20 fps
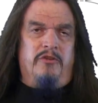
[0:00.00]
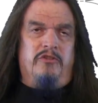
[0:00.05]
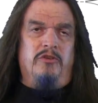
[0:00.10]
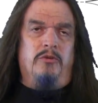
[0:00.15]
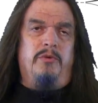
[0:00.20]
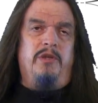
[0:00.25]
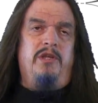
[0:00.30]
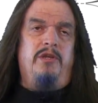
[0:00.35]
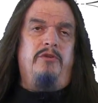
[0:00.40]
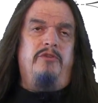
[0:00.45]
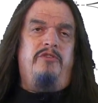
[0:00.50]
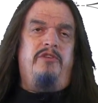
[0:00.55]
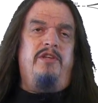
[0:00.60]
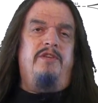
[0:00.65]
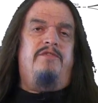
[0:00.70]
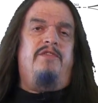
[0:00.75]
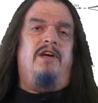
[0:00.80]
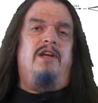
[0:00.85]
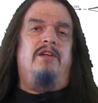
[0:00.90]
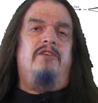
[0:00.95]
So we used
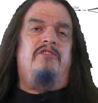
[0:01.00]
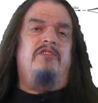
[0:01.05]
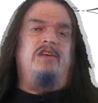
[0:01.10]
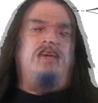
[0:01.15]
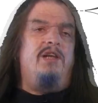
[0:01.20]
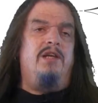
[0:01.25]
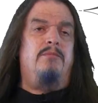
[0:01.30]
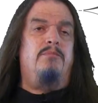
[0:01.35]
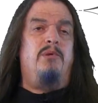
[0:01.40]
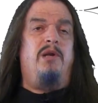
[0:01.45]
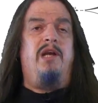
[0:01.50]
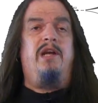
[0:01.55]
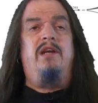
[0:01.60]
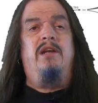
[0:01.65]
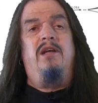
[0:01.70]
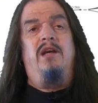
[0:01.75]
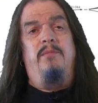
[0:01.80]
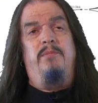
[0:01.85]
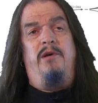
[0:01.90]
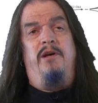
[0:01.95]
the phylogenetic
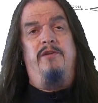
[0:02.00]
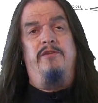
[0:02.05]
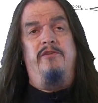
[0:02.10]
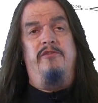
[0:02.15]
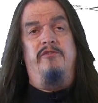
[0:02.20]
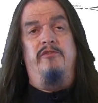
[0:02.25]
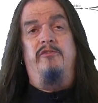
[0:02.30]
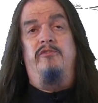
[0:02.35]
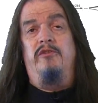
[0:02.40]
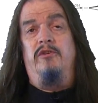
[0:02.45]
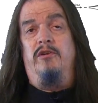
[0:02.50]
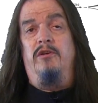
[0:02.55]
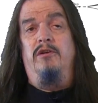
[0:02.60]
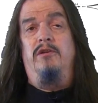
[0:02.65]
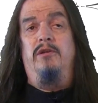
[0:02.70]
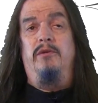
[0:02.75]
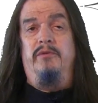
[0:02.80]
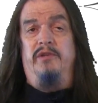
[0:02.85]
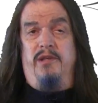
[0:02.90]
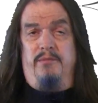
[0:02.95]
bracket hypothesis to
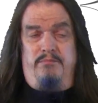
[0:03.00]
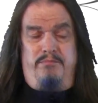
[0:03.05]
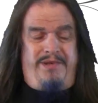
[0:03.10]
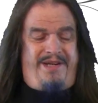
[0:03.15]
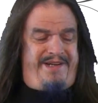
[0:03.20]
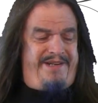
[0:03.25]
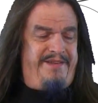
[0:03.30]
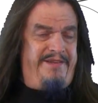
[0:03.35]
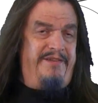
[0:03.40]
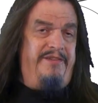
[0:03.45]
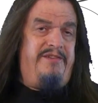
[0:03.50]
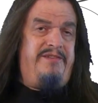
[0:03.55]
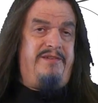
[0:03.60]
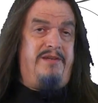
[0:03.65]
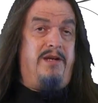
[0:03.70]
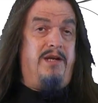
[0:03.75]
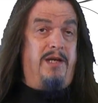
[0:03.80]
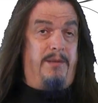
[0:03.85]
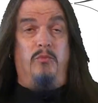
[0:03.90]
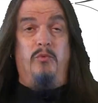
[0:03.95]
conclude that by this
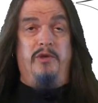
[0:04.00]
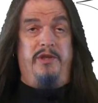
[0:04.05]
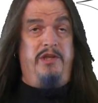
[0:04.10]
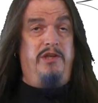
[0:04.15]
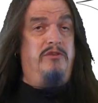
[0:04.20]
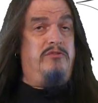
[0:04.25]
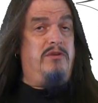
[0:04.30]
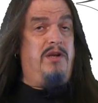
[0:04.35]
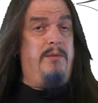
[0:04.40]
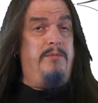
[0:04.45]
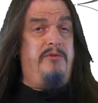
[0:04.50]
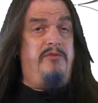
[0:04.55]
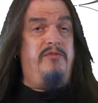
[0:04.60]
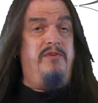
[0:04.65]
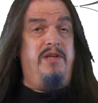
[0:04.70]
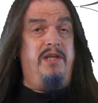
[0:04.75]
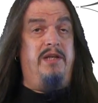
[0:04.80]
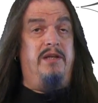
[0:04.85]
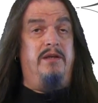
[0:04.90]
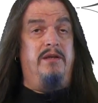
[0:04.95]
time, within
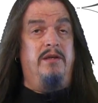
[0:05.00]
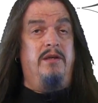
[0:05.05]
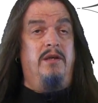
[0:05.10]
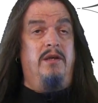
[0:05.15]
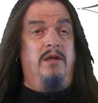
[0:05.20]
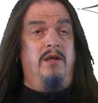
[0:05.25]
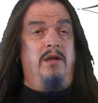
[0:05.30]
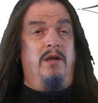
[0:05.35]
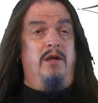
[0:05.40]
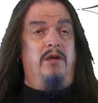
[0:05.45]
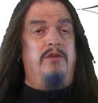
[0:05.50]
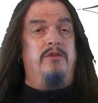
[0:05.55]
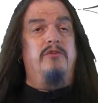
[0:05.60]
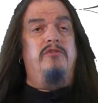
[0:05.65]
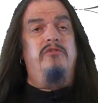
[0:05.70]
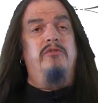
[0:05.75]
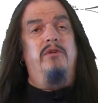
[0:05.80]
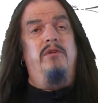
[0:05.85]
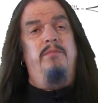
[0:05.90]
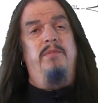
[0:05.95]
Tribosphenida, there
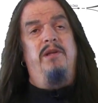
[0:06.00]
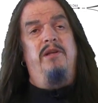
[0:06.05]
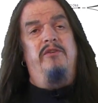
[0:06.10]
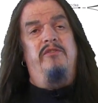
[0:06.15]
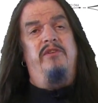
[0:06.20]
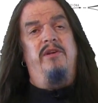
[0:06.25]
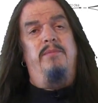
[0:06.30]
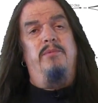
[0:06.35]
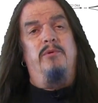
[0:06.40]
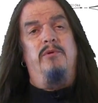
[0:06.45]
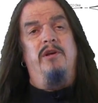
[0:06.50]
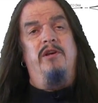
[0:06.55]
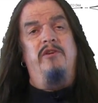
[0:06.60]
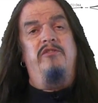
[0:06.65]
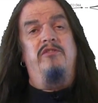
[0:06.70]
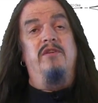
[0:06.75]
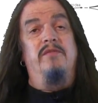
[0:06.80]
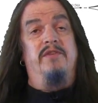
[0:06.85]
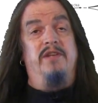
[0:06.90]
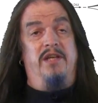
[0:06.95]
should have been a
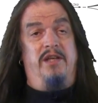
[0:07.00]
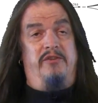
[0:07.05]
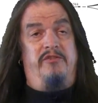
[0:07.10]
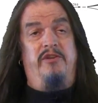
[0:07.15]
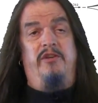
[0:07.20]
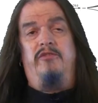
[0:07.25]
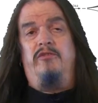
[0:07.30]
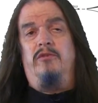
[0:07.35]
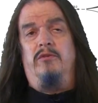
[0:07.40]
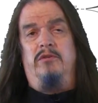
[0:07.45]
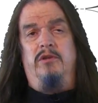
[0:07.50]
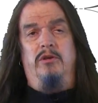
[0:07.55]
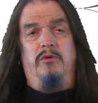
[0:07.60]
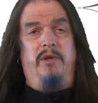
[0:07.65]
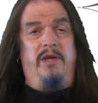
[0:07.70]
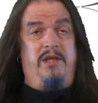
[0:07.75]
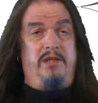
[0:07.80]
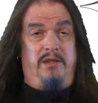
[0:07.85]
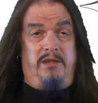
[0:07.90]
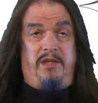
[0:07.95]
separation of the ancestral
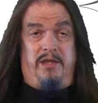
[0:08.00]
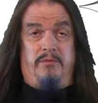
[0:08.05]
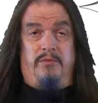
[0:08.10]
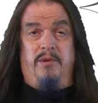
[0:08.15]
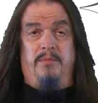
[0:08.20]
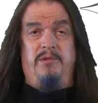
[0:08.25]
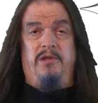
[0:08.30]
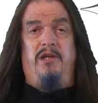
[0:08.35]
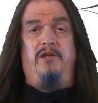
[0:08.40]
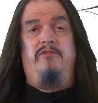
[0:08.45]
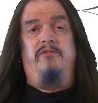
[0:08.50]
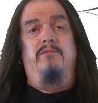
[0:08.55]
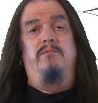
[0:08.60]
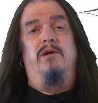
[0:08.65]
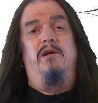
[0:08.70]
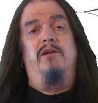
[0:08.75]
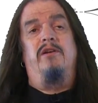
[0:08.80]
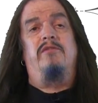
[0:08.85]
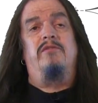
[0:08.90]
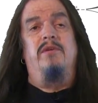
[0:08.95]
cloaca, like reptiles and
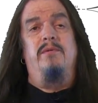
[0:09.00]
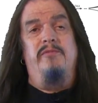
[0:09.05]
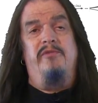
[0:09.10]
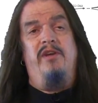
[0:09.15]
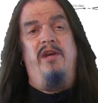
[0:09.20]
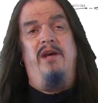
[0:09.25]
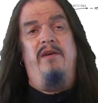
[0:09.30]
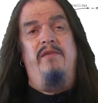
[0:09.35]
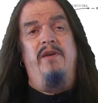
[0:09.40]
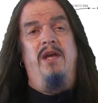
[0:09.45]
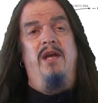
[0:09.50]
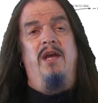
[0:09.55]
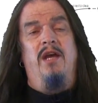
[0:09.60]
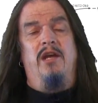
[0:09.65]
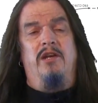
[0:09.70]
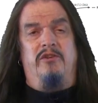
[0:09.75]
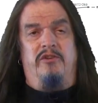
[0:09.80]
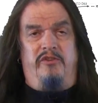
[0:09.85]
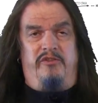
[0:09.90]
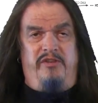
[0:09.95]
monotremes have,
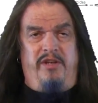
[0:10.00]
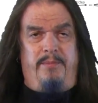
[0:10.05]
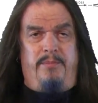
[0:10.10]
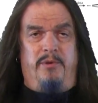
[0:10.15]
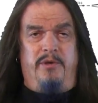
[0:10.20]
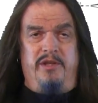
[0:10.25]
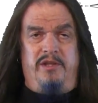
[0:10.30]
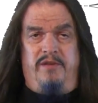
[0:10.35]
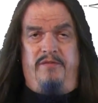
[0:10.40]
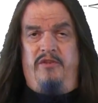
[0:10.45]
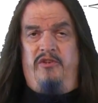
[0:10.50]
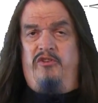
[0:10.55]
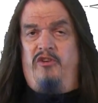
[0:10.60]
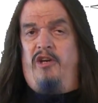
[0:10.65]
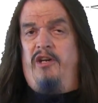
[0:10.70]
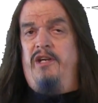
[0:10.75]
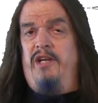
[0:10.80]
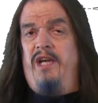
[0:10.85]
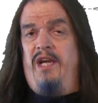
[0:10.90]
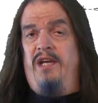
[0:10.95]
to separate the
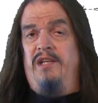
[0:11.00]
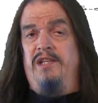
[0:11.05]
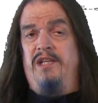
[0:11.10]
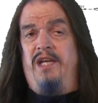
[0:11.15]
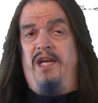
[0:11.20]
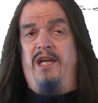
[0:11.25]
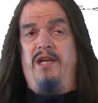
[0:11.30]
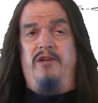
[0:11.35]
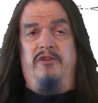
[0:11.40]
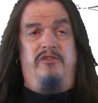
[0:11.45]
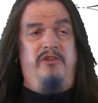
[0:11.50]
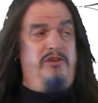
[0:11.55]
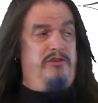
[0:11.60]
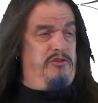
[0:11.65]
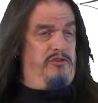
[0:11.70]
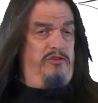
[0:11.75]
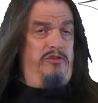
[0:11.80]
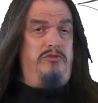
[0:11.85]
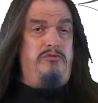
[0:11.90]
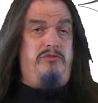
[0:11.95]
vagina and the anus
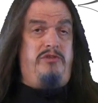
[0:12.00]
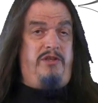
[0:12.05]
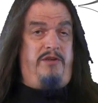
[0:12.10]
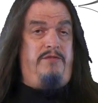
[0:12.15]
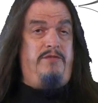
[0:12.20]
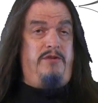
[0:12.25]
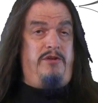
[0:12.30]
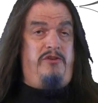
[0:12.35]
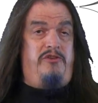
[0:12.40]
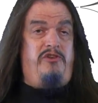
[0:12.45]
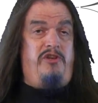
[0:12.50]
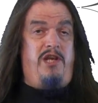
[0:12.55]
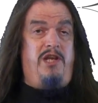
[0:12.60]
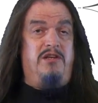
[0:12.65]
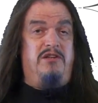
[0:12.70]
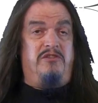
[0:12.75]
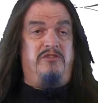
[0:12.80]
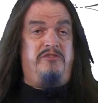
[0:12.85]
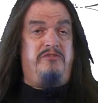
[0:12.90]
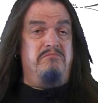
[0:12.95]
into two different
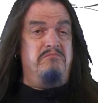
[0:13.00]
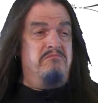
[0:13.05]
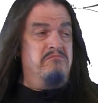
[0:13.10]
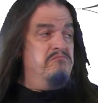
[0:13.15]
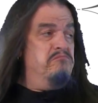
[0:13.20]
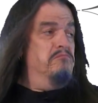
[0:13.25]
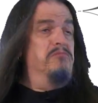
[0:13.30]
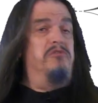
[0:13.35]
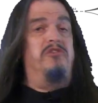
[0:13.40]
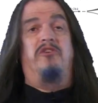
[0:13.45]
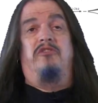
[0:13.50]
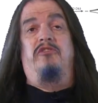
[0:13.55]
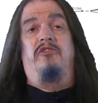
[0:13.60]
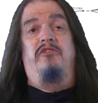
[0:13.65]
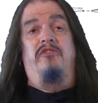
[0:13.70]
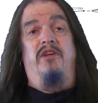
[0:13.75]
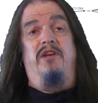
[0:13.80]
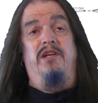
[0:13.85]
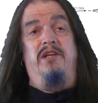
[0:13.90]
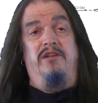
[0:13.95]
channels, just
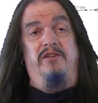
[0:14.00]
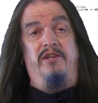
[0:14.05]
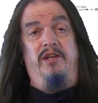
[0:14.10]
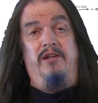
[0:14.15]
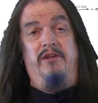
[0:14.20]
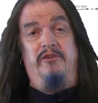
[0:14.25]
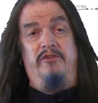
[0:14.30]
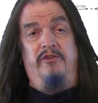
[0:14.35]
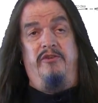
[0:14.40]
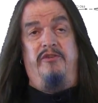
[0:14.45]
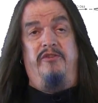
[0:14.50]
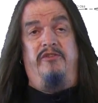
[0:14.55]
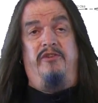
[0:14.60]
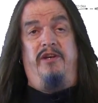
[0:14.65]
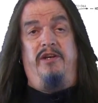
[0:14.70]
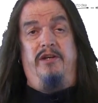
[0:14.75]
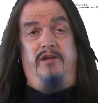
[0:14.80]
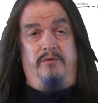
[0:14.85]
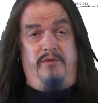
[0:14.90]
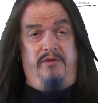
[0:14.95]
as any intelligent
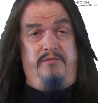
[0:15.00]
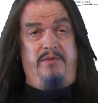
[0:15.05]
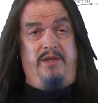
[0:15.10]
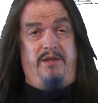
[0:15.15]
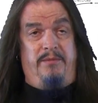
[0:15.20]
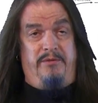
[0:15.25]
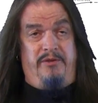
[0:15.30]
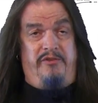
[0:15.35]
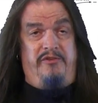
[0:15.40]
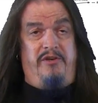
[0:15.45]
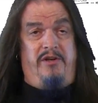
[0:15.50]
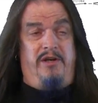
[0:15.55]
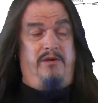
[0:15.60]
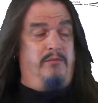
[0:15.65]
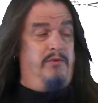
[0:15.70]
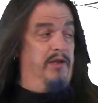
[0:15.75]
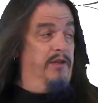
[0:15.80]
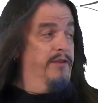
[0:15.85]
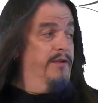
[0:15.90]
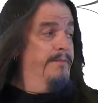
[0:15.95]
designer would have made them to
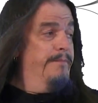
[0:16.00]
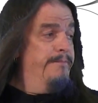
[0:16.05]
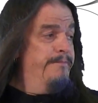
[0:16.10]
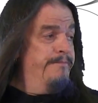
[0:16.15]
start with.